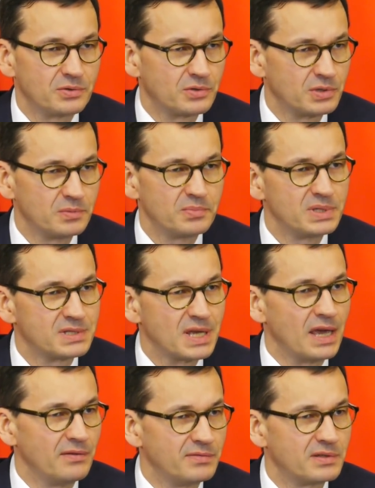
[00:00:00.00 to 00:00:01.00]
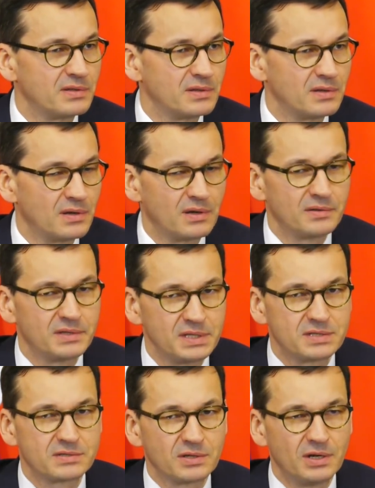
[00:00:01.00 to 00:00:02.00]
you couldn't be saved on
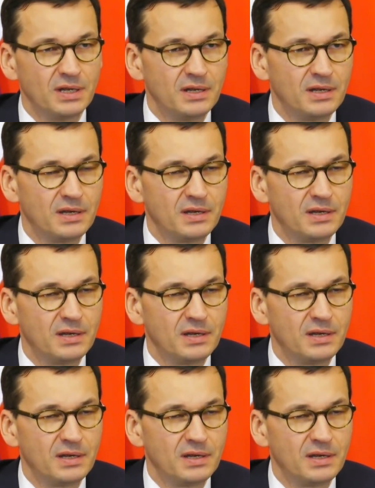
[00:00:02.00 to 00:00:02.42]
this soil